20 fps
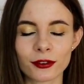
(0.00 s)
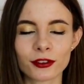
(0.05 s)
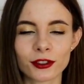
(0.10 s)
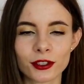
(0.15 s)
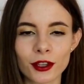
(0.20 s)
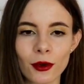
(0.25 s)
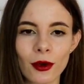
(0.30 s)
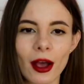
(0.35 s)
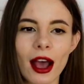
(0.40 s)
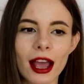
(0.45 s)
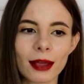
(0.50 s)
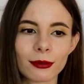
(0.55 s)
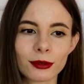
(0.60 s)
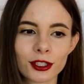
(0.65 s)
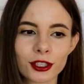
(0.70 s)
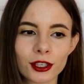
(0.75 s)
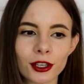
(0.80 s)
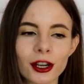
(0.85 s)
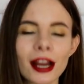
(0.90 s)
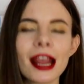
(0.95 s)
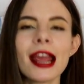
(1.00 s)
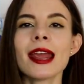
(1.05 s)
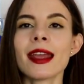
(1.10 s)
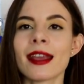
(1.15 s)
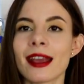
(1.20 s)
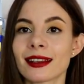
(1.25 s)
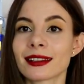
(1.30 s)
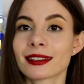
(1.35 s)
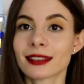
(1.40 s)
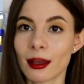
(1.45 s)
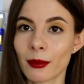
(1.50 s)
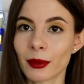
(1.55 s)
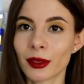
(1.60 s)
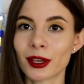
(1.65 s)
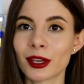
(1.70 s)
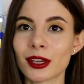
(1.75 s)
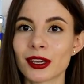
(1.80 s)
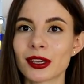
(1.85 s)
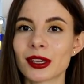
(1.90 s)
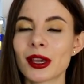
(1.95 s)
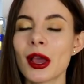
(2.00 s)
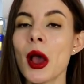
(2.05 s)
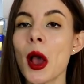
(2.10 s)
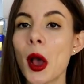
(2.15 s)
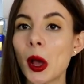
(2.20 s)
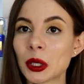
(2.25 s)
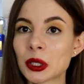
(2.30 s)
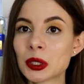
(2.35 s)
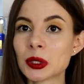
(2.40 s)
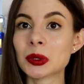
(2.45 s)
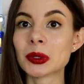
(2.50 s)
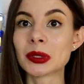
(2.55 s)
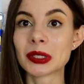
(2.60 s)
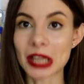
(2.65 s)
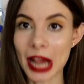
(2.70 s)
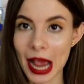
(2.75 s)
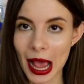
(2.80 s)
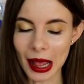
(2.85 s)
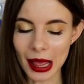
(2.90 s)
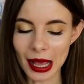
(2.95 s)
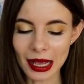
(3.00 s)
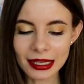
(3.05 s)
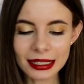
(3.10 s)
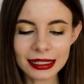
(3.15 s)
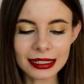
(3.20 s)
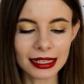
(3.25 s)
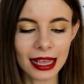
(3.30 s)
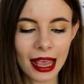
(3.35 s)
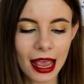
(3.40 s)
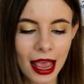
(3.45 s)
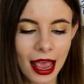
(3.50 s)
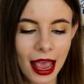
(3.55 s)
so I'm sure he has something to tell us.